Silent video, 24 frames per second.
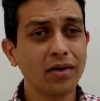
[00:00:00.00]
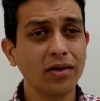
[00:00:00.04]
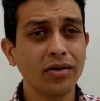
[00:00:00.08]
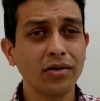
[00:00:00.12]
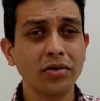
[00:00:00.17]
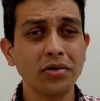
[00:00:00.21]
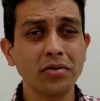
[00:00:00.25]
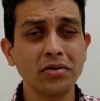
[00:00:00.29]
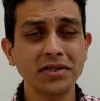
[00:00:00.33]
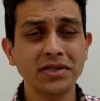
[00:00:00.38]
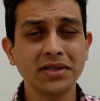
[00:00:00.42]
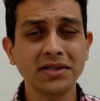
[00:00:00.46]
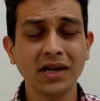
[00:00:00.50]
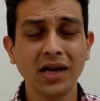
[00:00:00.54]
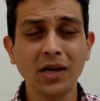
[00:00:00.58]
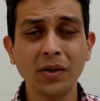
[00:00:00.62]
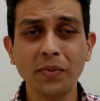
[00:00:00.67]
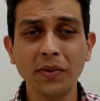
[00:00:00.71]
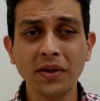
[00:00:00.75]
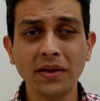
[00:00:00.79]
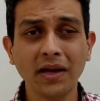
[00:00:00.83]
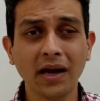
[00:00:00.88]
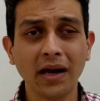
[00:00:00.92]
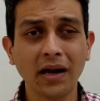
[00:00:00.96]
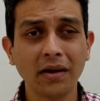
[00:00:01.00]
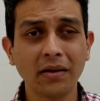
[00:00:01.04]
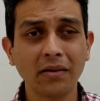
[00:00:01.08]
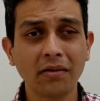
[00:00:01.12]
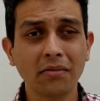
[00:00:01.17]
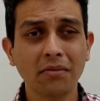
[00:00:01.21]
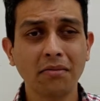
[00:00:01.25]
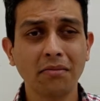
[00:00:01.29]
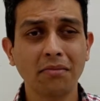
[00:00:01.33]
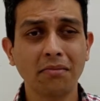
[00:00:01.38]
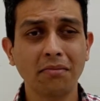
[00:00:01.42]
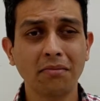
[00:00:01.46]
You could start with that.
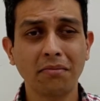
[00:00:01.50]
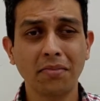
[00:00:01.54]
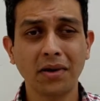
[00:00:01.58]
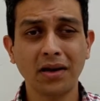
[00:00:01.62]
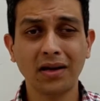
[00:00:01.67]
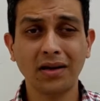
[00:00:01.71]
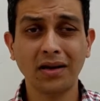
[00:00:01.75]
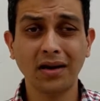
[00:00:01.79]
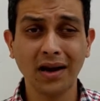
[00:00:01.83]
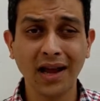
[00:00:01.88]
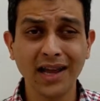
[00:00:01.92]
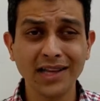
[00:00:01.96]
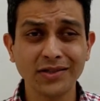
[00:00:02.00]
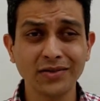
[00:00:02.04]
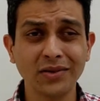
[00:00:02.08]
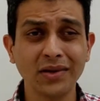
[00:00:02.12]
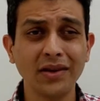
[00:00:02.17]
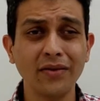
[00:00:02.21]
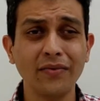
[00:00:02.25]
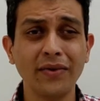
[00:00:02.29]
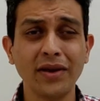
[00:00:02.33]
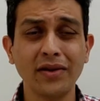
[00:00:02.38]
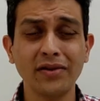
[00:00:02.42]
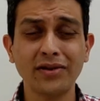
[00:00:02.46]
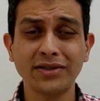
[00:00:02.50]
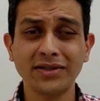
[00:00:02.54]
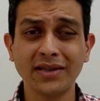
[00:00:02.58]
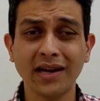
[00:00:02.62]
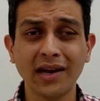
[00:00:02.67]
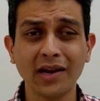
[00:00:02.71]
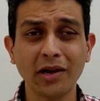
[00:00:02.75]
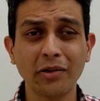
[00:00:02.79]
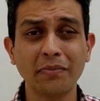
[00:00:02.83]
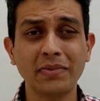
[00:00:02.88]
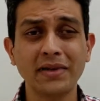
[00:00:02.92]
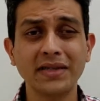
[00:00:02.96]
But gradually, when you
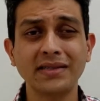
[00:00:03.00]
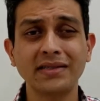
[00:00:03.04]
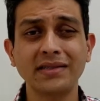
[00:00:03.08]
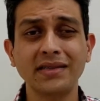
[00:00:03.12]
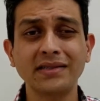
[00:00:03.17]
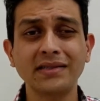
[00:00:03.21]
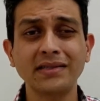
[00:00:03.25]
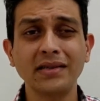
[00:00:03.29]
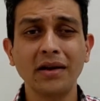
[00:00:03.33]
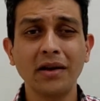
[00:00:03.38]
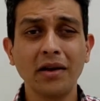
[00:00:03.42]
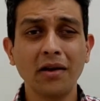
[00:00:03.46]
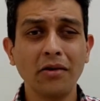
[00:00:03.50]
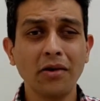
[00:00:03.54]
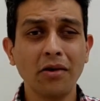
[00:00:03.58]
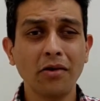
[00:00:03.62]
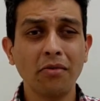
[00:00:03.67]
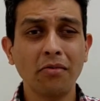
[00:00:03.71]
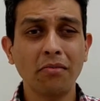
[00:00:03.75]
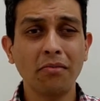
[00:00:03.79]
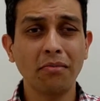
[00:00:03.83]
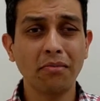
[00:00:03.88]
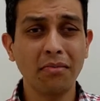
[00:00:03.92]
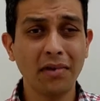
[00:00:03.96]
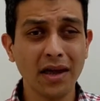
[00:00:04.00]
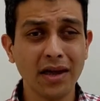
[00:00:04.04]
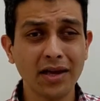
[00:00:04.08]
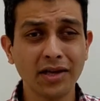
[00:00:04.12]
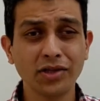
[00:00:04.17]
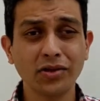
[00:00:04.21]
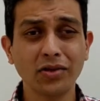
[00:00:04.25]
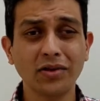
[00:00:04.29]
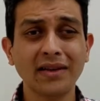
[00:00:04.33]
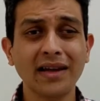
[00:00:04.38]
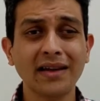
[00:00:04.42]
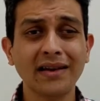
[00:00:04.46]
start your business, make
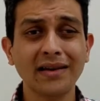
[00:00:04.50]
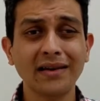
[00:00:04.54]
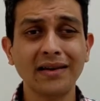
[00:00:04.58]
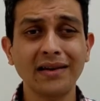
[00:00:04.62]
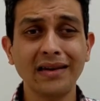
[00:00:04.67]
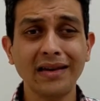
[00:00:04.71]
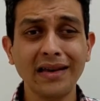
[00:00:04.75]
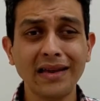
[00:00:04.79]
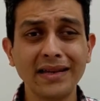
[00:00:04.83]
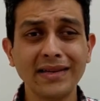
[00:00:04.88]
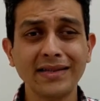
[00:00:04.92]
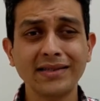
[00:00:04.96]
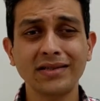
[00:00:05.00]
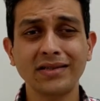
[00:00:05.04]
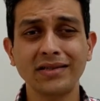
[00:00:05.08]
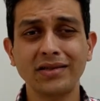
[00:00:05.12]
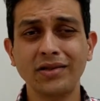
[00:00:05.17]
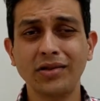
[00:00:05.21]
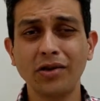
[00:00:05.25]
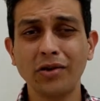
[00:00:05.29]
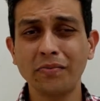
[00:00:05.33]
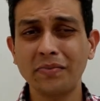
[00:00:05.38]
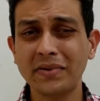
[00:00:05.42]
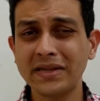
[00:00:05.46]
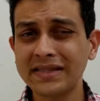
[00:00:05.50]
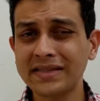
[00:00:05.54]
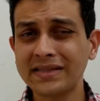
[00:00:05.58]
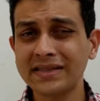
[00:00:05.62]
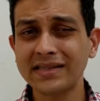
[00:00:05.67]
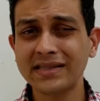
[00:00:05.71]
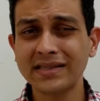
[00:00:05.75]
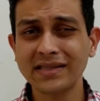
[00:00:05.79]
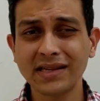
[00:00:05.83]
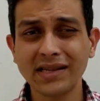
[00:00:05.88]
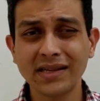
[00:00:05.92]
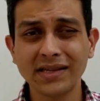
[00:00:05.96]
sure that at least your
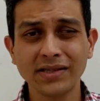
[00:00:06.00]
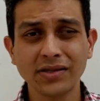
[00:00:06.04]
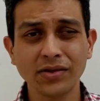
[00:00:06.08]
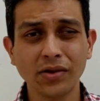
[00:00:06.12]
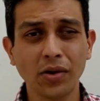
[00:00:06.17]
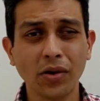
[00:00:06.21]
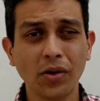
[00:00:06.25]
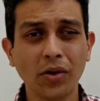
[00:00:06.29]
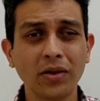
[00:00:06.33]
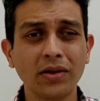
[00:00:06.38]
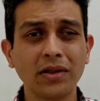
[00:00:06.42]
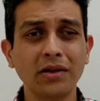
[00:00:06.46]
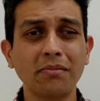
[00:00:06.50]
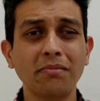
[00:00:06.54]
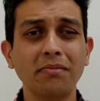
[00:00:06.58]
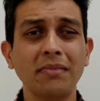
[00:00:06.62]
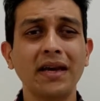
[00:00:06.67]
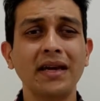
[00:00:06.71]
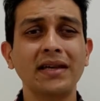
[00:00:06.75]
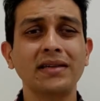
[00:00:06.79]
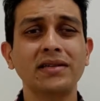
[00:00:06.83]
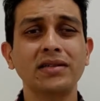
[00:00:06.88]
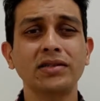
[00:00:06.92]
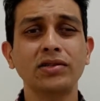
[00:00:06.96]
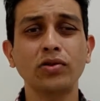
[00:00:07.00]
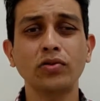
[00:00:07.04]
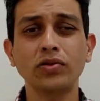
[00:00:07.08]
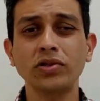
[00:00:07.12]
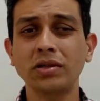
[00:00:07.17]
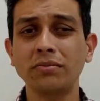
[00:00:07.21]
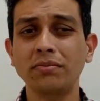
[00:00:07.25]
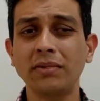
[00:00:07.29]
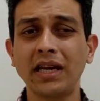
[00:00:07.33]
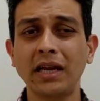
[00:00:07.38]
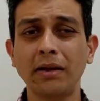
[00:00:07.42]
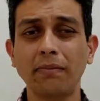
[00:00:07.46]
business is on the major
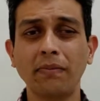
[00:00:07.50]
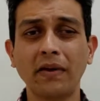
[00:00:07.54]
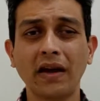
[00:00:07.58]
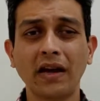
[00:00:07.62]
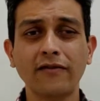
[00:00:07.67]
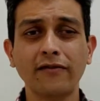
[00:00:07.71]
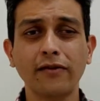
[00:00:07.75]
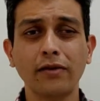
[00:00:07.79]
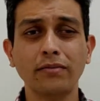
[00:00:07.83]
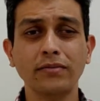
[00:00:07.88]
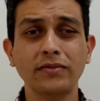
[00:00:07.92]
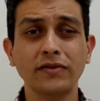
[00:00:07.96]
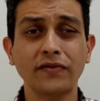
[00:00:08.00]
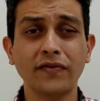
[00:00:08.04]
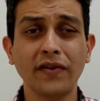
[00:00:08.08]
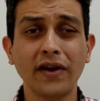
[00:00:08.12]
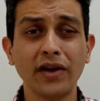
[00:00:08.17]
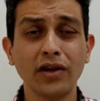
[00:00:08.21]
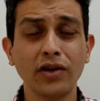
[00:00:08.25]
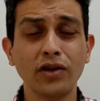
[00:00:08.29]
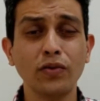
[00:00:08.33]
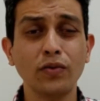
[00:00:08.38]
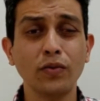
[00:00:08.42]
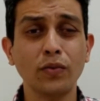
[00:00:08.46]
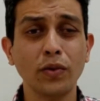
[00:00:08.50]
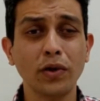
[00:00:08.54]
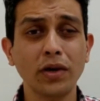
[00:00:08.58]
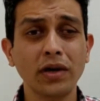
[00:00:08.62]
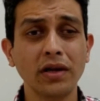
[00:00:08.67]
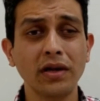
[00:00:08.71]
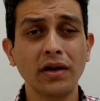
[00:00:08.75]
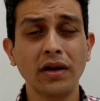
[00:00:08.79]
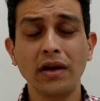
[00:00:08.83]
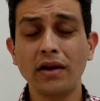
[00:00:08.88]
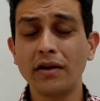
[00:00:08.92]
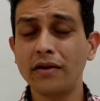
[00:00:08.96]
social media platforms where you
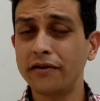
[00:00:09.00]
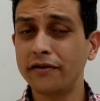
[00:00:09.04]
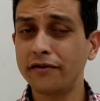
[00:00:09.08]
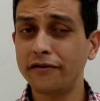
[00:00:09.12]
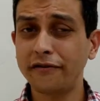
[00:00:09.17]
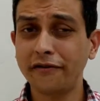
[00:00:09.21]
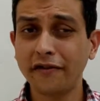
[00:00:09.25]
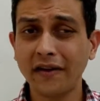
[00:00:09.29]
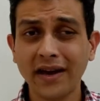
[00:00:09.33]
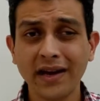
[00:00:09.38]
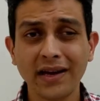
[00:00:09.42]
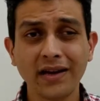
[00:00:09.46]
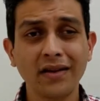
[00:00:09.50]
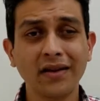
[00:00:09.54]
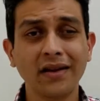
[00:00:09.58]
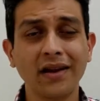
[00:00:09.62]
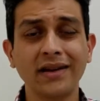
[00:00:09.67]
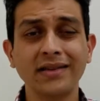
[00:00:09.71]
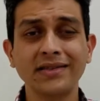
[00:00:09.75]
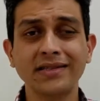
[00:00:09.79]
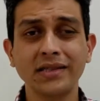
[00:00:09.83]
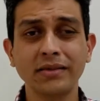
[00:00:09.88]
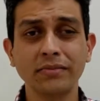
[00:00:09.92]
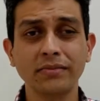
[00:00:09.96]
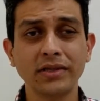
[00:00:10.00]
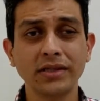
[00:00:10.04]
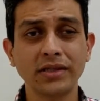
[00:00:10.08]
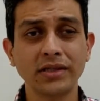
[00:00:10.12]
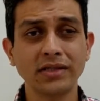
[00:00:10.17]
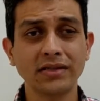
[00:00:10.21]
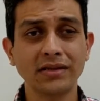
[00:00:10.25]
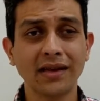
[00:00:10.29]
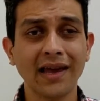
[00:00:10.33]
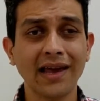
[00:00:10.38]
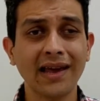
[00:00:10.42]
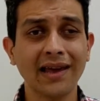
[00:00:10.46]
would find the
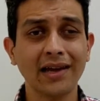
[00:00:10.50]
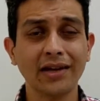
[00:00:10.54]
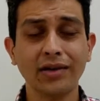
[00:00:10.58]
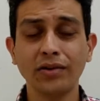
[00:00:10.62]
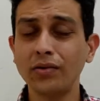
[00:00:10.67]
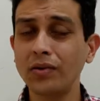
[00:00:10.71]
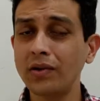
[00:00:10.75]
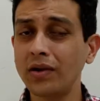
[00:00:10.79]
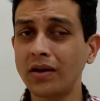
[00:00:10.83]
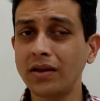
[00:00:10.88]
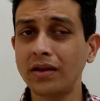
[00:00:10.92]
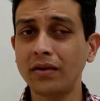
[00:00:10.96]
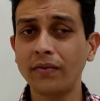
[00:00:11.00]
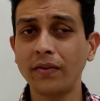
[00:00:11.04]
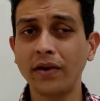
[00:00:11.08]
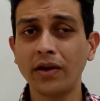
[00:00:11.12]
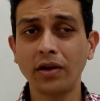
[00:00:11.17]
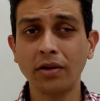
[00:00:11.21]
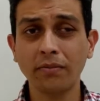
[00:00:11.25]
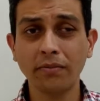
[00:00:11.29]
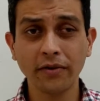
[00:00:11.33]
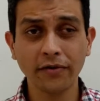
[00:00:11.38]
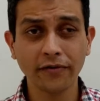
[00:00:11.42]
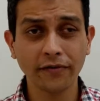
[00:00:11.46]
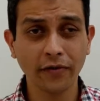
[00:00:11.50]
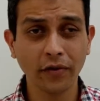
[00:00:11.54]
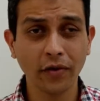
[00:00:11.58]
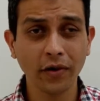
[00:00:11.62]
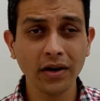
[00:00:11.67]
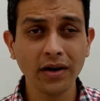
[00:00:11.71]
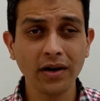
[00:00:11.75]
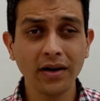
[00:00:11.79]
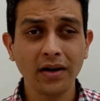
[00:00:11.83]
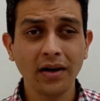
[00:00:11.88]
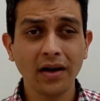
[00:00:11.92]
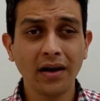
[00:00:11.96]
customers. Like I told you in the video
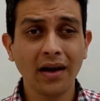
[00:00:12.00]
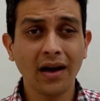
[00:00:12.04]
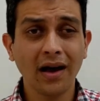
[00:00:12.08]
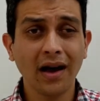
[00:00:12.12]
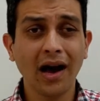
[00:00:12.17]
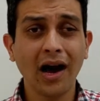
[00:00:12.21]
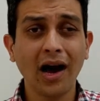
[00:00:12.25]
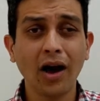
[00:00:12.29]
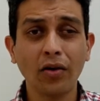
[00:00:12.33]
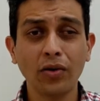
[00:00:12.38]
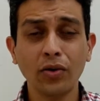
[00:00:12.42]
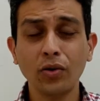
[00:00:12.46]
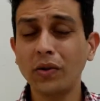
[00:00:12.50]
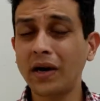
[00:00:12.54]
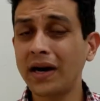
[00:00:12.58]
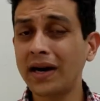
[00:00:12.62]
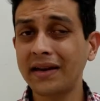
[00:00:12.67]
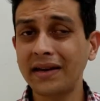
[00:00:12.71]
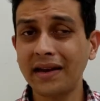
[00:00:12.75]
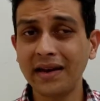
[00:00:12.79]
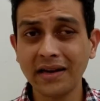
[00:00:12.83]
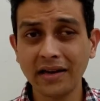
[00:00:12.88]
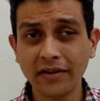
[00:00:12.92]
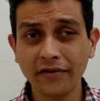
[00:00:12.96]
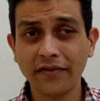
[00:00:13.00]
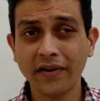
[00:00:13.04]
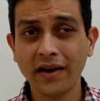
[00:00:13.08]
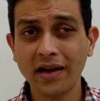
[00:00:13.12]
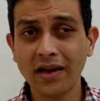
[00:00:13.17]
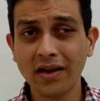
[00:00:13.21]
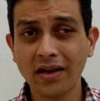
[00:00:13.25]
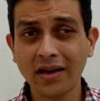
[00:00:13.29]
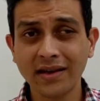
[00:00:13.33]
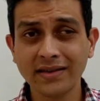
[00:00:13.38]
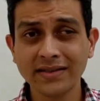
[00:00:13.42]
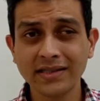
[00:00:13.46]
before, how to identify
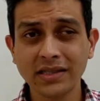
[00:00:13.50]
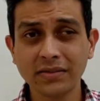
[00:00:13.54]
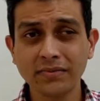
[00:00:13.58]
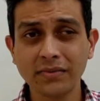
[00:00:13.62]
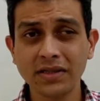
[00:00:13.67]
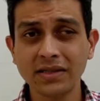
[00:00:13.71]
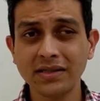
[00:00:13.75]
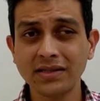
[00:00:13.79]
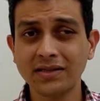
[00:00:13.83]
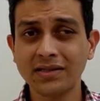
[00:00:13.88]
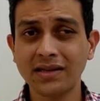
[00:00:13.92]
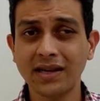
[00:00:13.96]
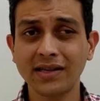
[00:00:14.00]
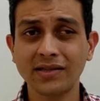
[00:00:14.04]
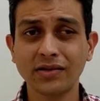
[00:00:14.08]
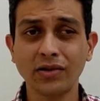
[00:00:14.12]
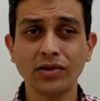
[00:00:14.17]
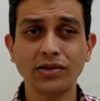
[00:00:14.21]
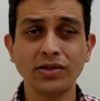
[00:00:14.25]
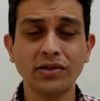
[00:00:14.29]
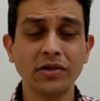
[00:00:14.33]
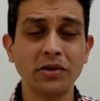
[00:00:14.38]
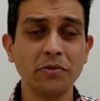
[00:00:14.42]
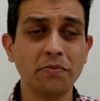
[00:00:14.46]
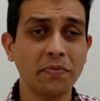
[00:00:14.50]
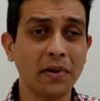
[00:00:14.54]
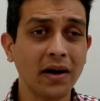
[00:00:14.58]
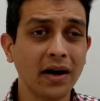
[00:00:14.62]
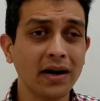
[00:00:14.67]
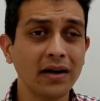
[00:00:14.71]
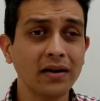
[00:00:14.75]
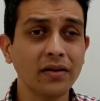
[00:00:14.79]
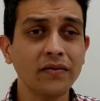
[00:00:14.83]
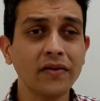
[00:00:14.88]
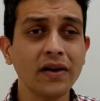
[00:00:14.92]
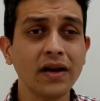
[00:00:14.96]
the customers. There's also a
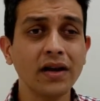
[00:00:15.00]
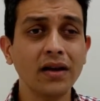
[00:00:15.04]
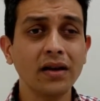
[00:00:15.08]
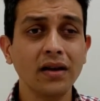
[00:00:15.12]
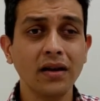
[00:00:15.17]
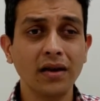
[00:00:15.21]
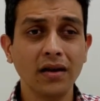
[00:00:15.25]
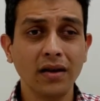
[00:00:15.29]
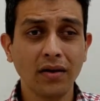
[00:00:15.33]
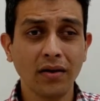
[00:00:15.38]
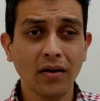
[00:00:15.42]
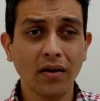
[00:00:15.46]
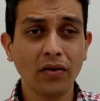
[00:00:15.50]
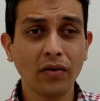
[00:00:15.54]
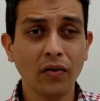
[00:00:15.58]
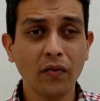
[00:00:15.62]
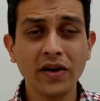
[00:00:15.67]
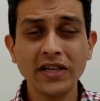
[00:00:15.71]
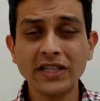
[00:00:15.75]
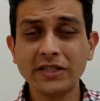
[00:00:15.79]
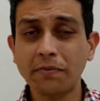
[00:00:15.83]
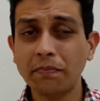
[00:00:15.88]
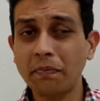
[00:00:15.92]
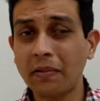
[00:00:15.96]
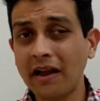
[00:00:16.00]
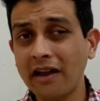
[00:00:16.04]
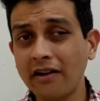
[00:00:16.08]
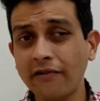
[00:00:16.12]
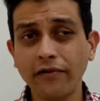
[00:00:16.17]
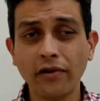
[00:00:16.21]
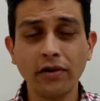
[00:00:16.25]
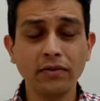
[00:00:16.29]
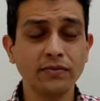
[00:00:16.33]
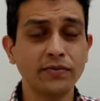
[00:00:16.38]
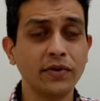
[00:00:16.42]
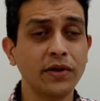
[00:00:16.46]
part where on which
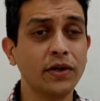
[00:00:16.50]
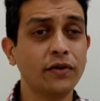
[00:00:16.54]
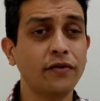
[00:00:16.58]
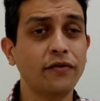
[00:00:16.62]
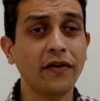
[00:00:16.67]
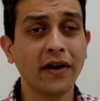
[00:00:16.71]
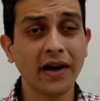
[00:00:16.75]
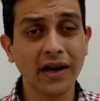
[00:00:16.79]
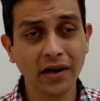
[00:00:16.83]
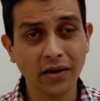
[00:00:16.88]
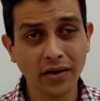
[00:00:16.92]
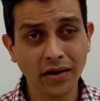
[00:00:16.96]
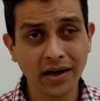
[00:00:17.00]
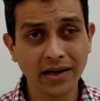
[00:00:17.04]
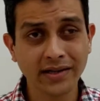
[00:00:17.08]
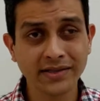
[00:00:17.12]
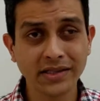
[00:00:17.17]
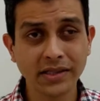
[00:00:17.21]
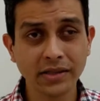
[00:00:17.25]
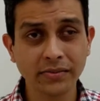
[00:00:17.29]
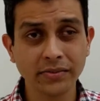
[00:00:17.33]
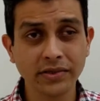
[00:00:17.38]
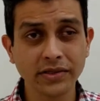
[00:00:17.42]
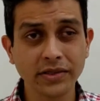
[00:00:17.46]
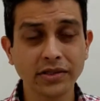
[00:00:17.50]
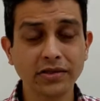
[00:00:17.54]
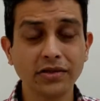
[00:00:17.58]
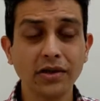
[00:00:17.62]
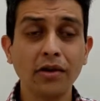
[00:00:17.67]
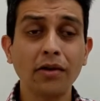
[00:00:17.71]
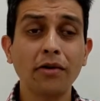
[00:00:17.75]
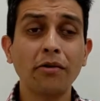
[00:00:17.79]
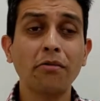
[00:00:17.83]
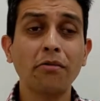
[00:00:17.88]
platform will you find your customers.